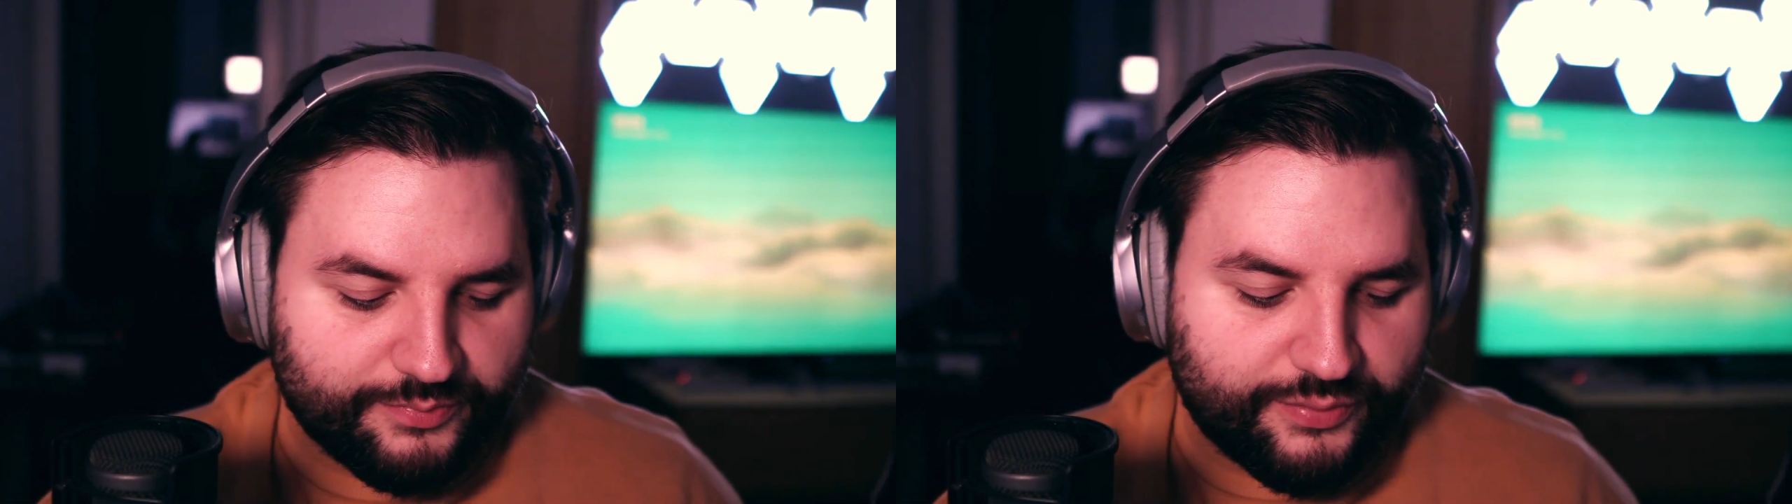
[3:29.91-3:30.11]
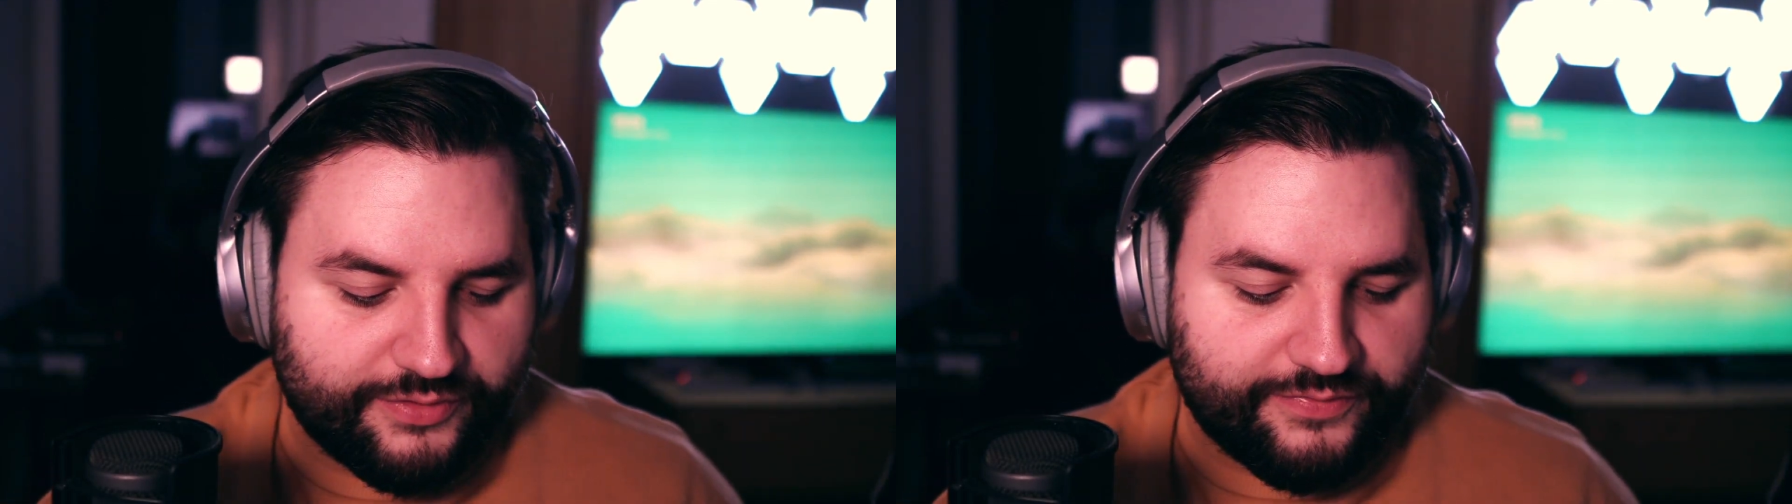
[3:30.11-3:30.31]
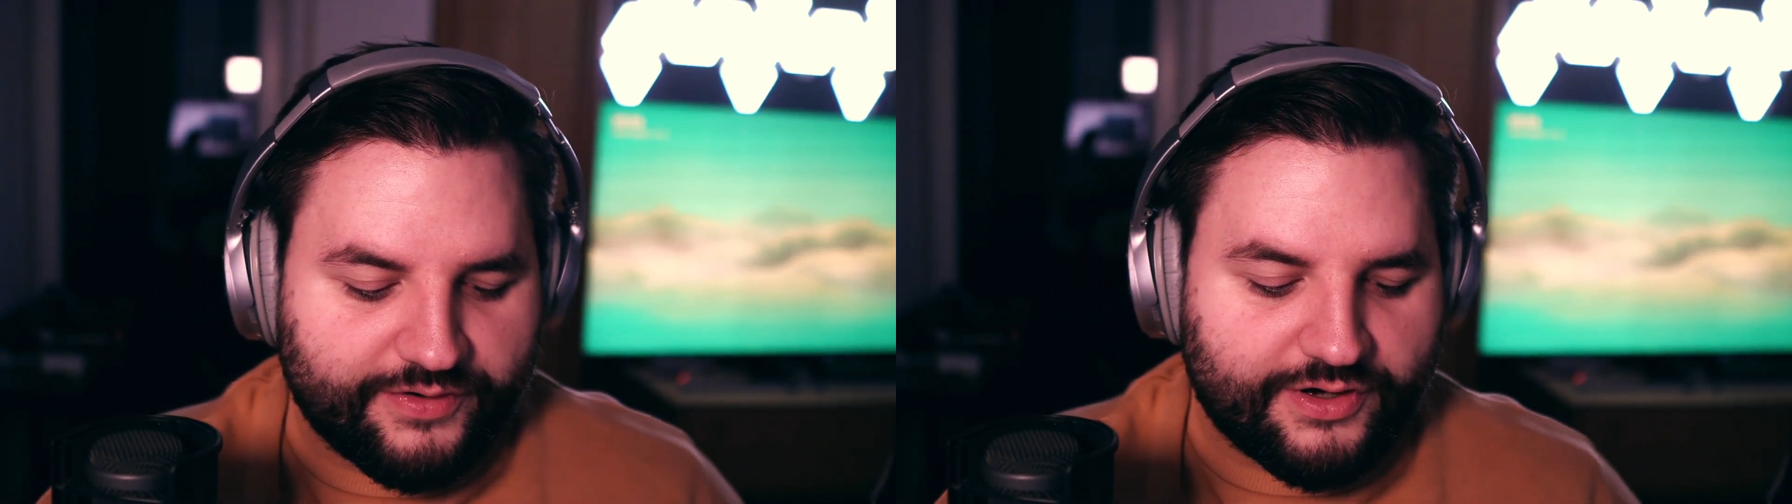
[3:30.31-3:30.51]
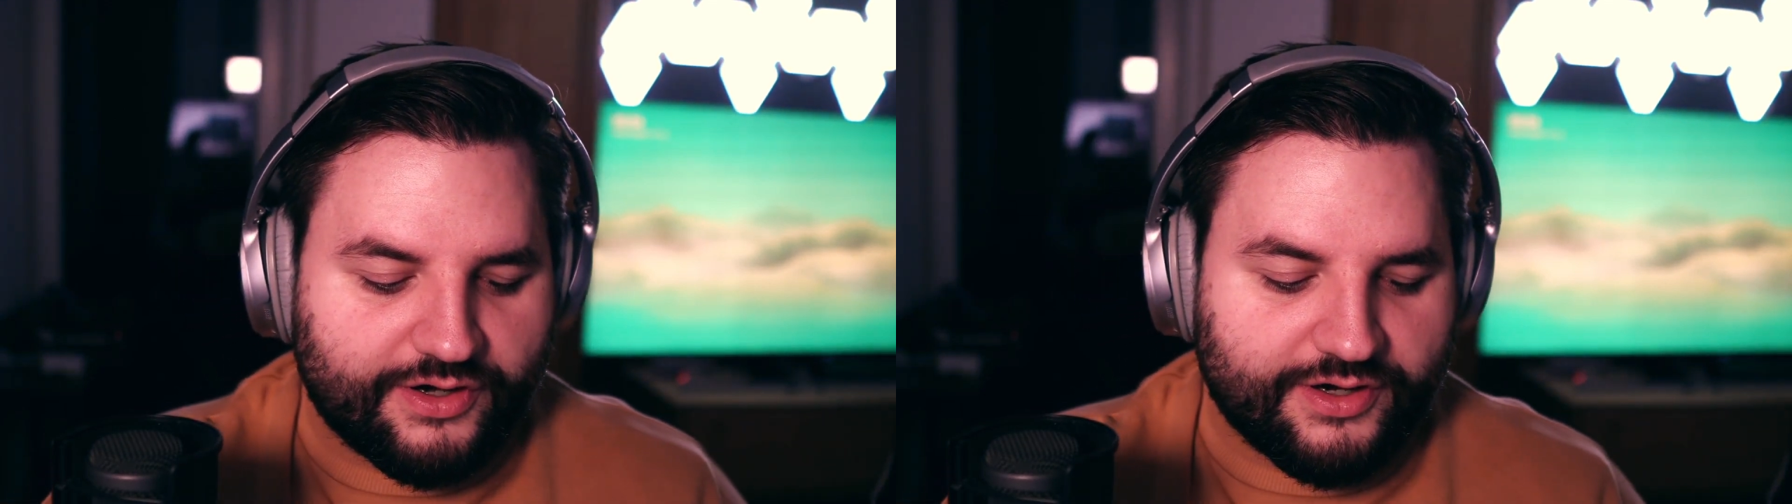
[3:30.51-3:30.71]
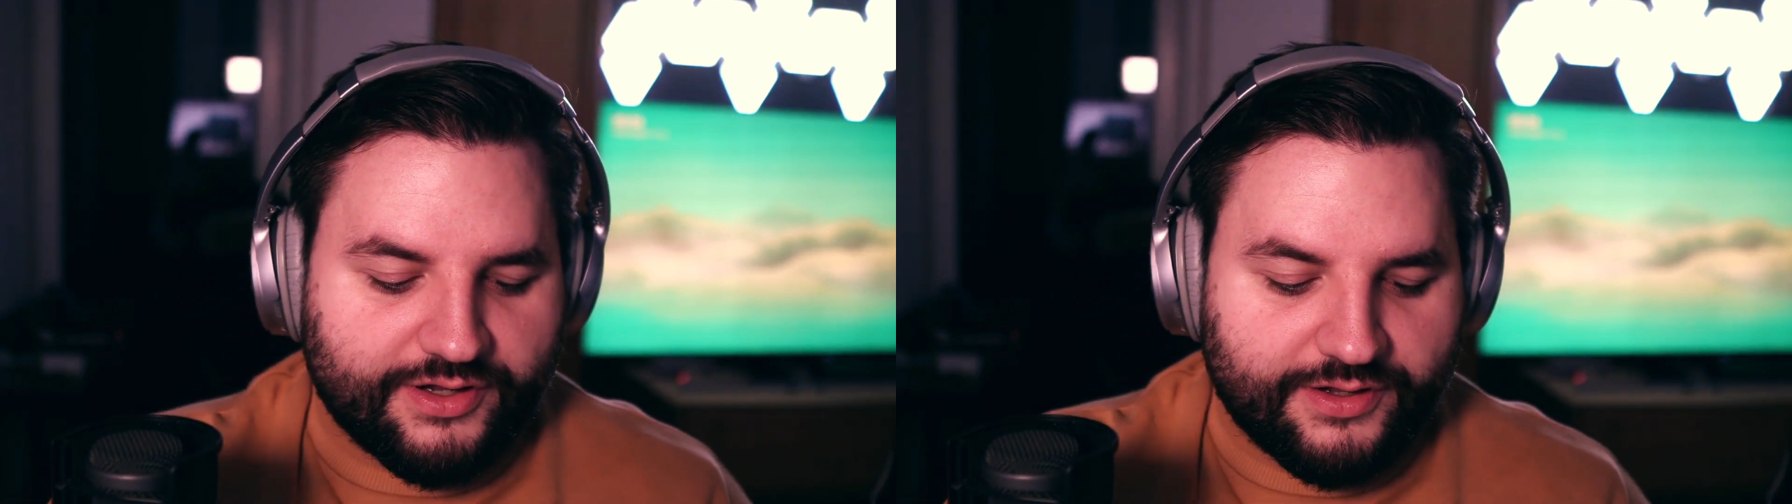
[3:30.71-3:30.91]
prefer
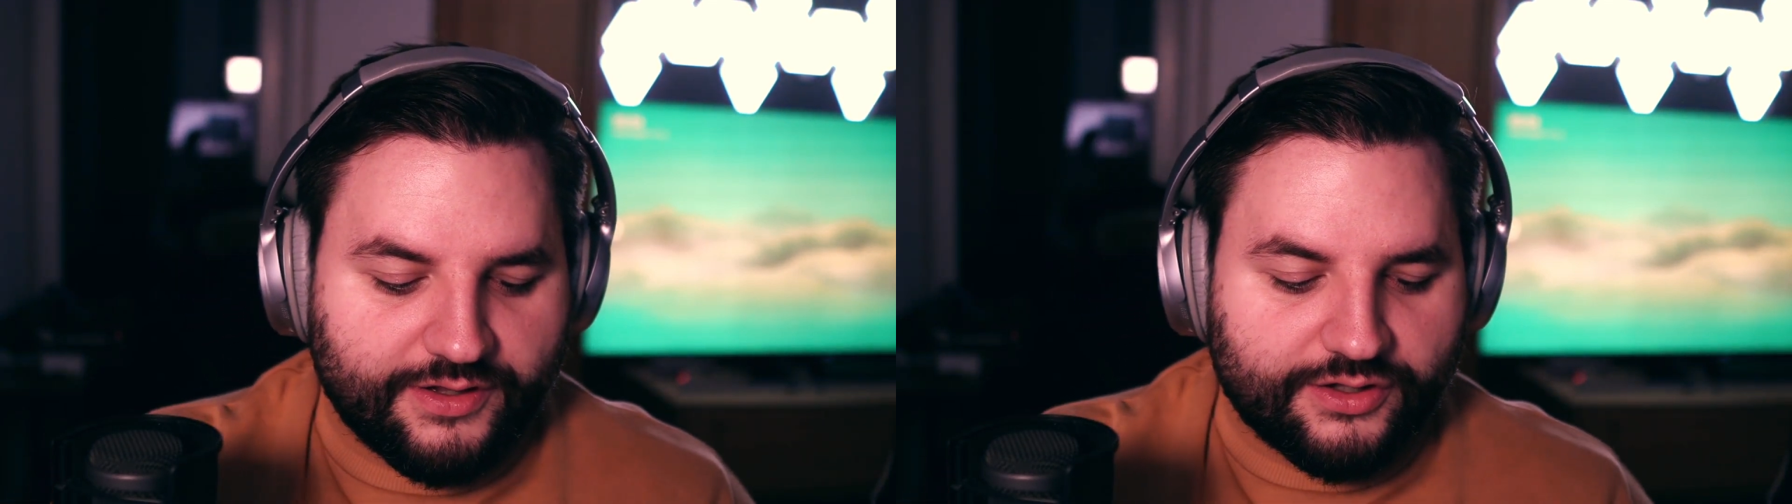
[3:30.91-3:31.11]
the